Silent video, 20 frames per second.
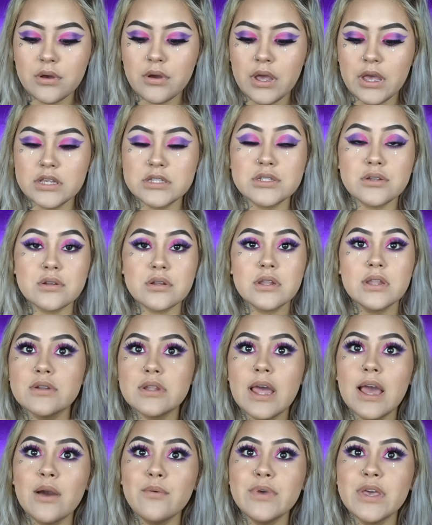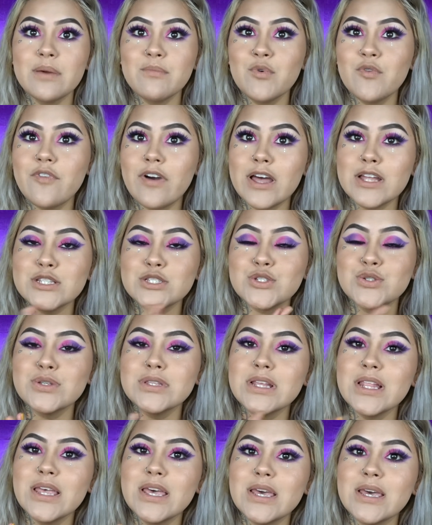Okay, so now we can move on to
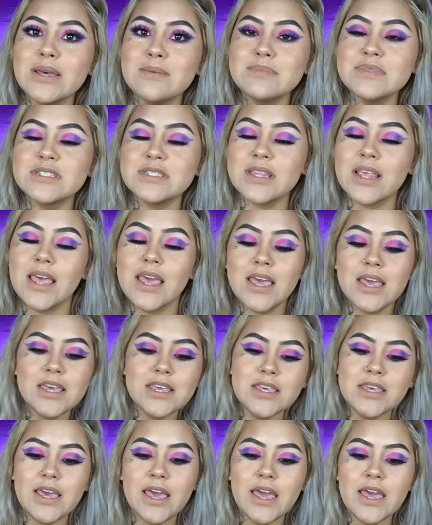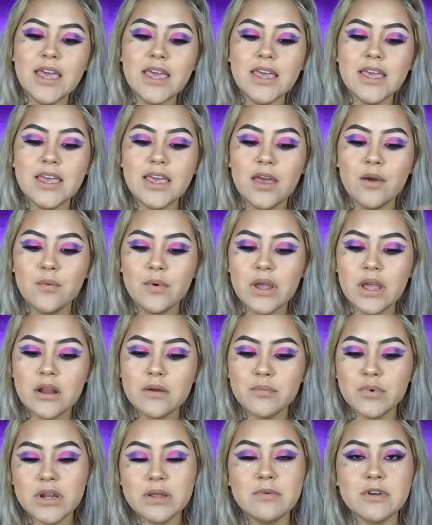the lips. Yay, and we are
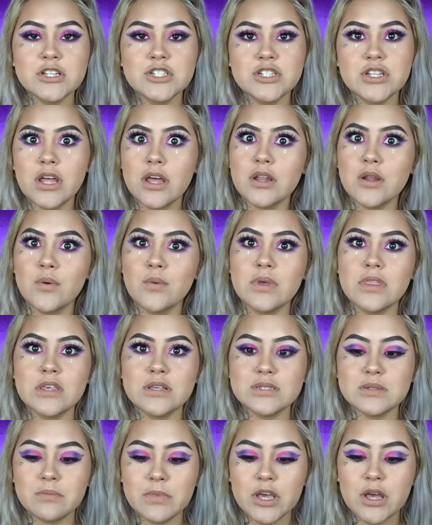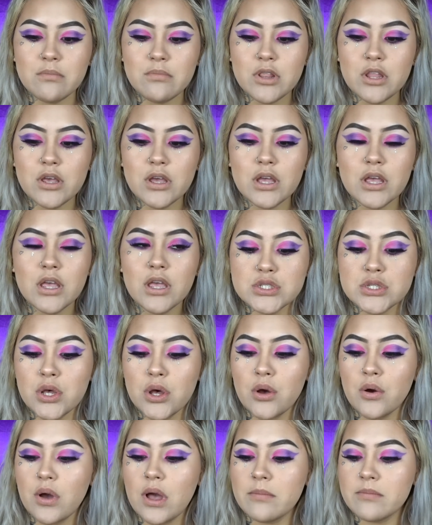pretty much done with this makeup look.
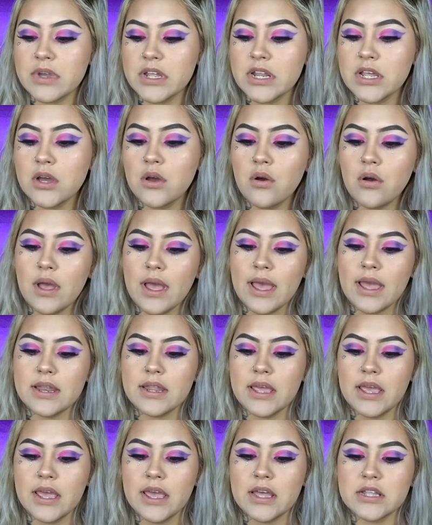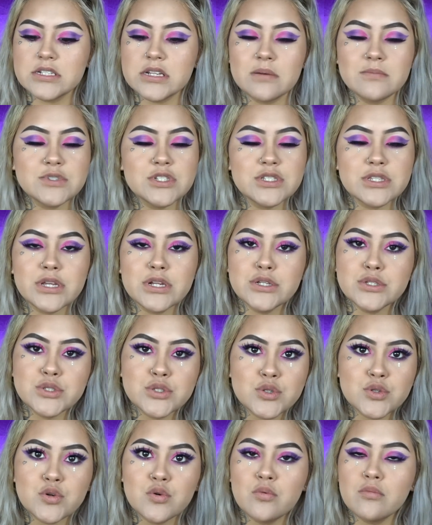So I'm gonna go ahead and I'm just gonna
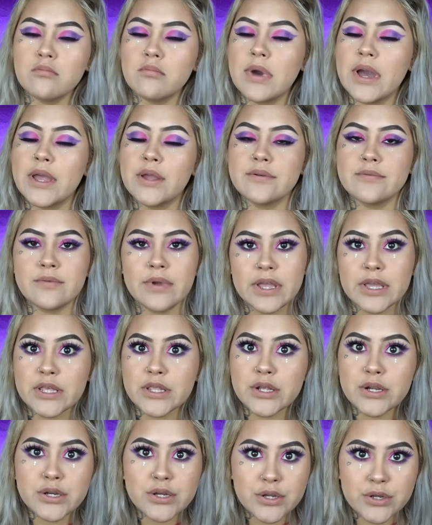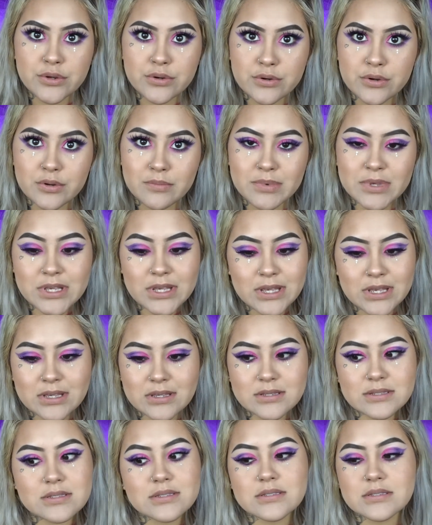do my regular nude
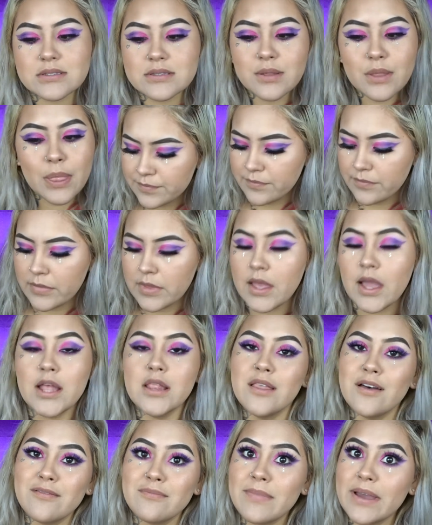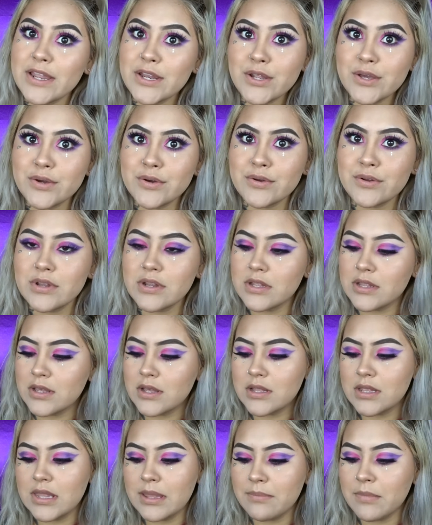because I love my nude
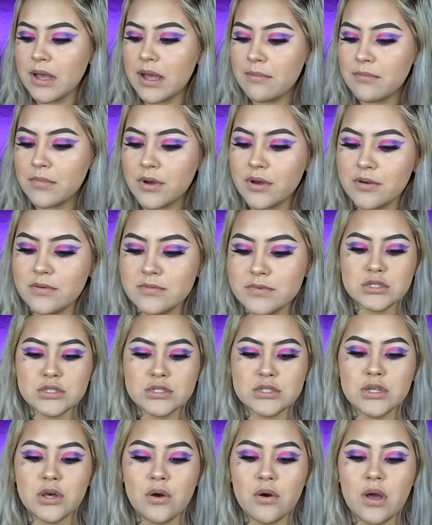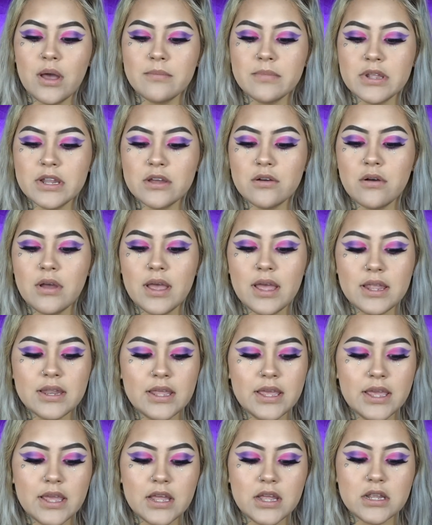lip combo. So I'm gonna go ahead
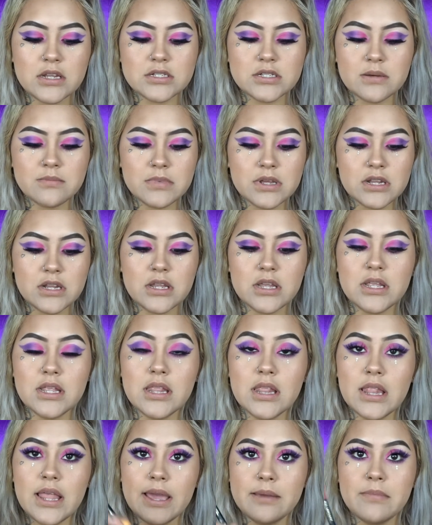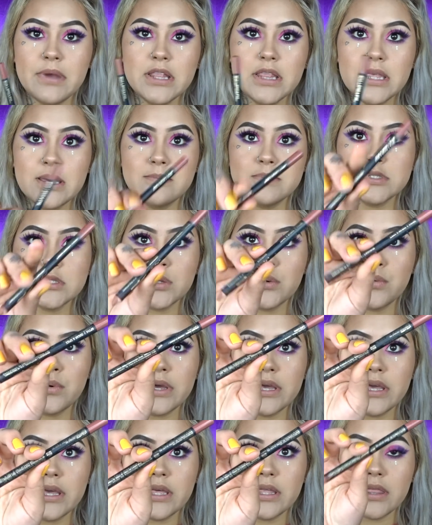and I'm gonna line my lips
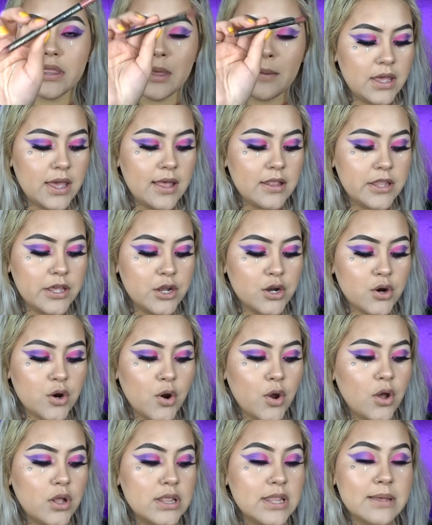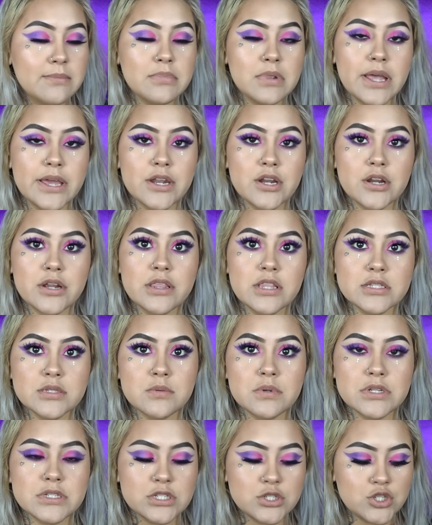with LA Girl lip liner, and this
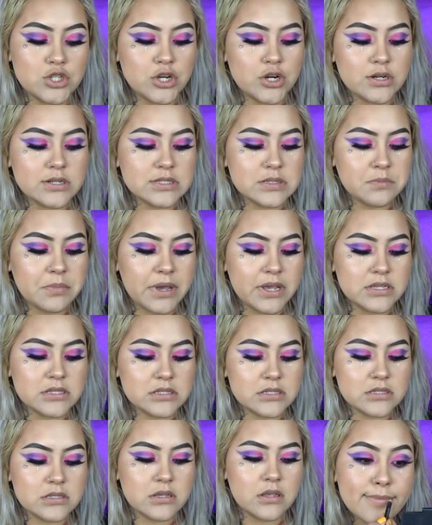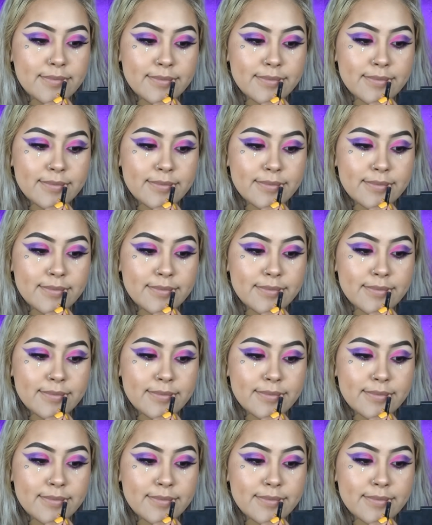one is in Sugar and Spice.